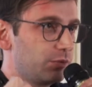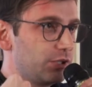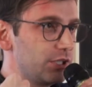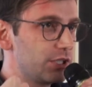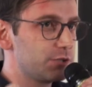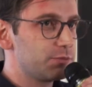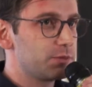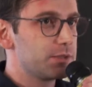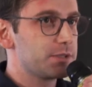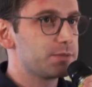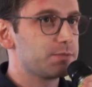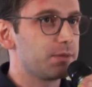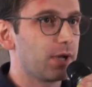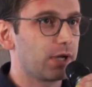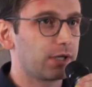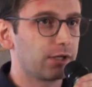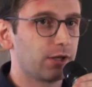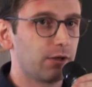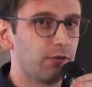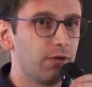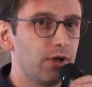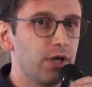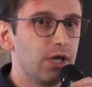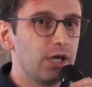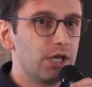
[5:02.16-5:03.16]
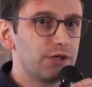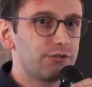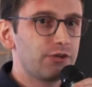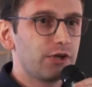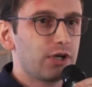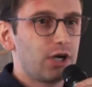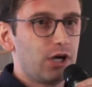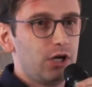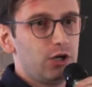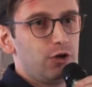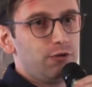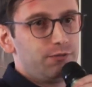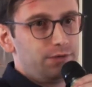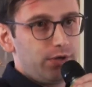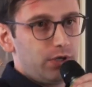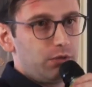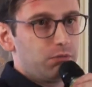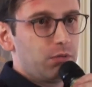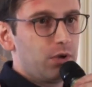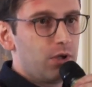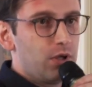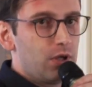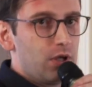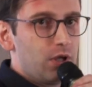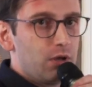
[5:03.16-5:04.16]
this perspective. It's a kind of a
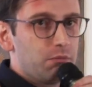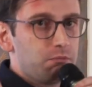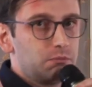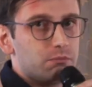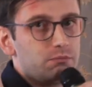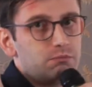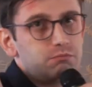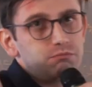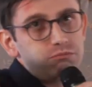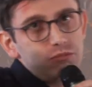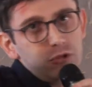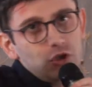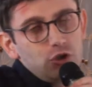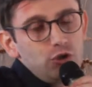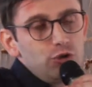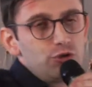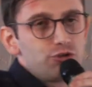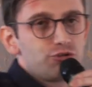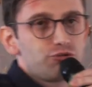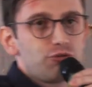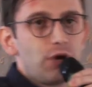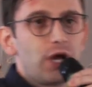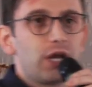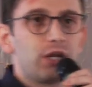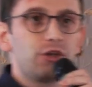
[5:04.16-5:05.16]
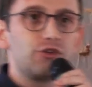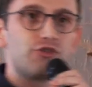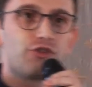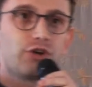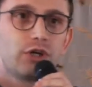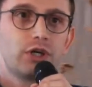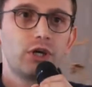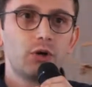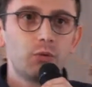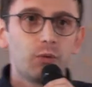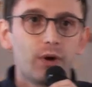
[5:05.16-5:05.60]
good strategy in a